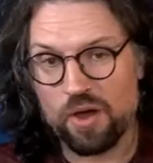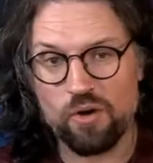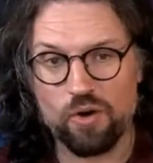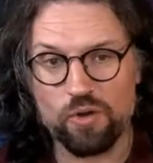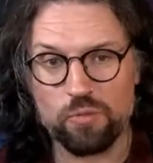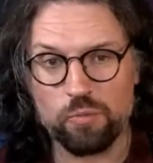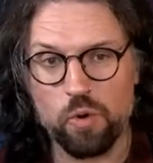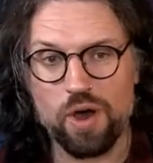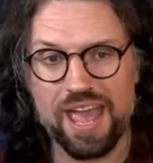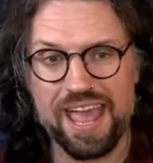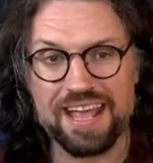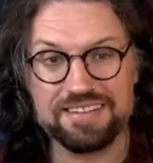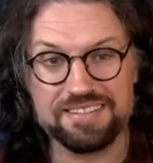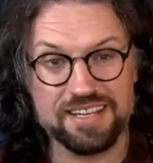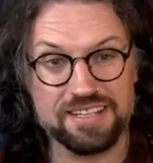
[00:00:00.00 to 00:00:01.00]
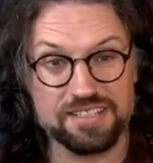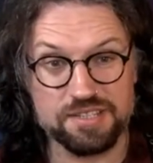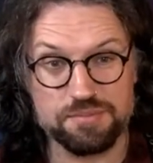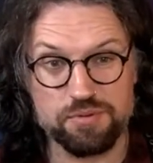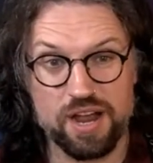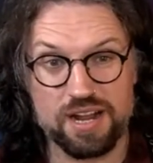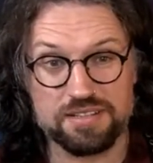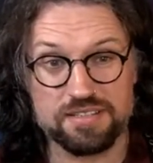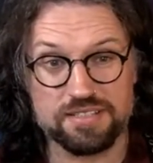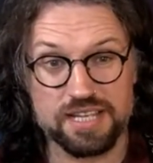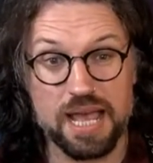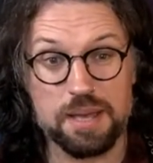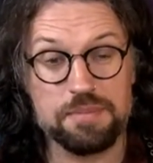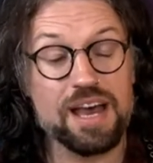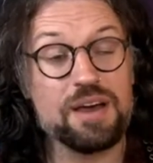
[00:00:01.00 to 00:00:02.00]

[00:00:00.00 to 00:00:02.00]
on what Ed did in his practice time.